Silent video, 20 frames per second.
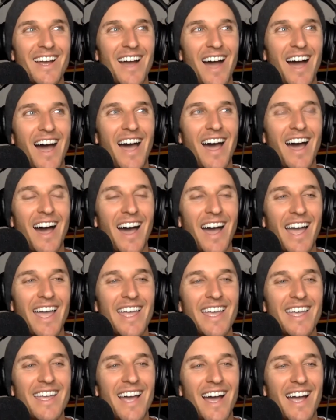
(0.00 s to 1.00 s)

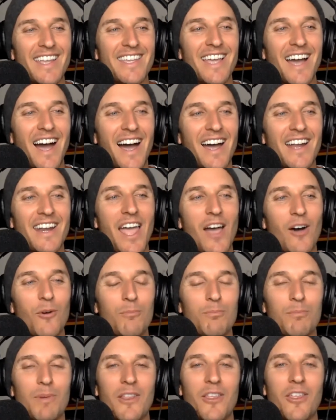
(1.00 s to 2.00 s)
I can't
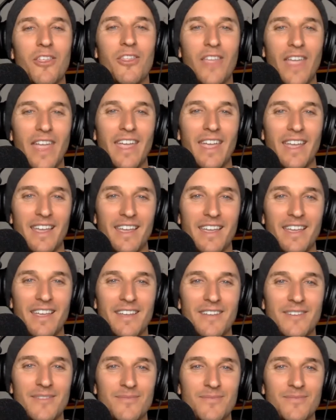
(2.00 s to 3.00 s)
help but
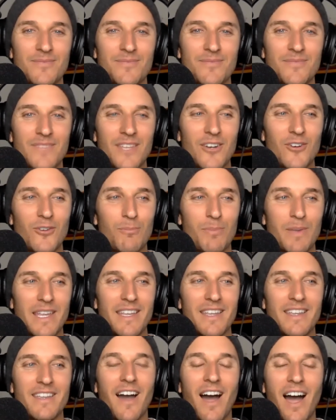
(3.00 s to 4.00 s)
think it'll
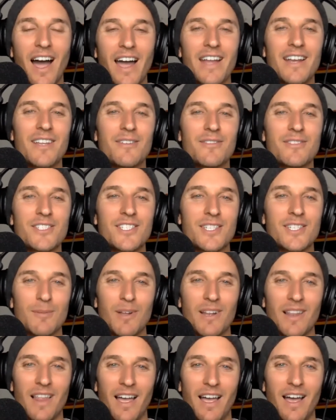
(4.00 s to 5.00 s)
be kind of
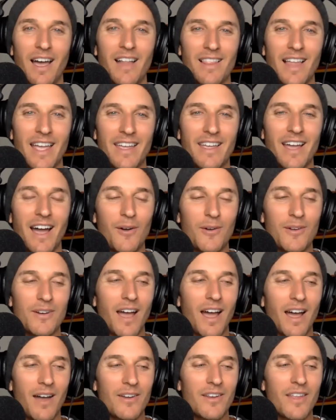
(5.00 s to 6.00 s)
similar.
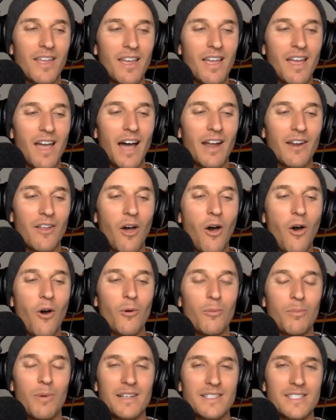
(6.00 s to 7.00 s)
I'd
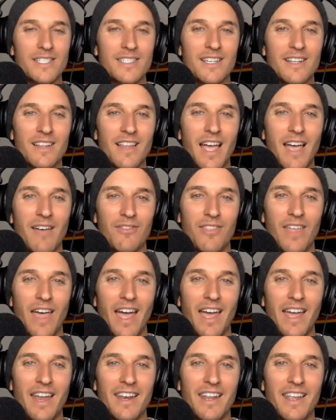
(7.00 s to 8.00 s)
hope I'd still have
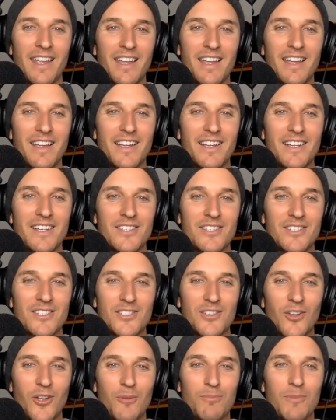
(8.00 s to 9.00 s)
that
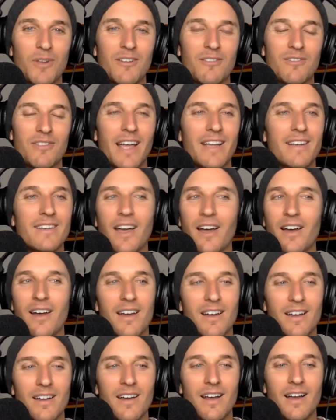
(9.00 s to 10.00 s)
discernment of like,
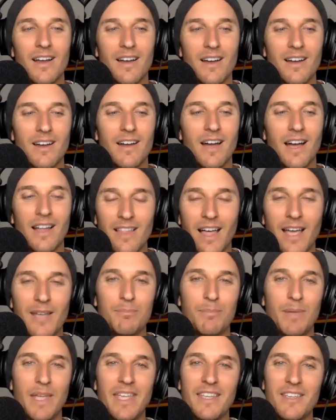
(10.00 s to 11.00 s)
nah, I
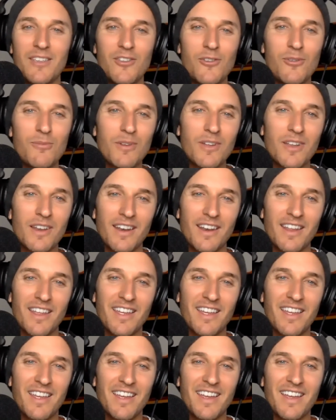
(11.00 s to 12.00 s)
like being human.
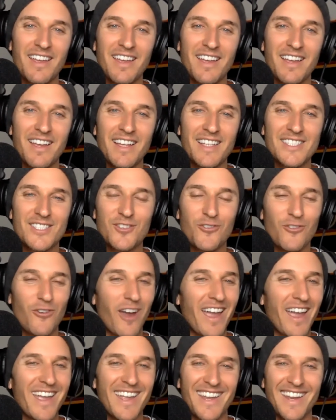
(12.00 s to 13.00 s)
It's
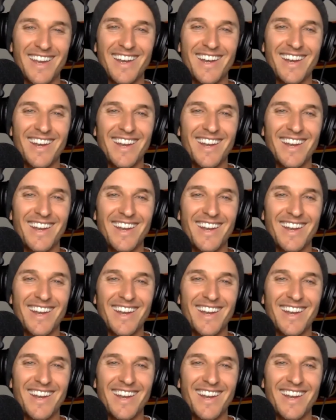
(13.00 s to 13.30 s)
great.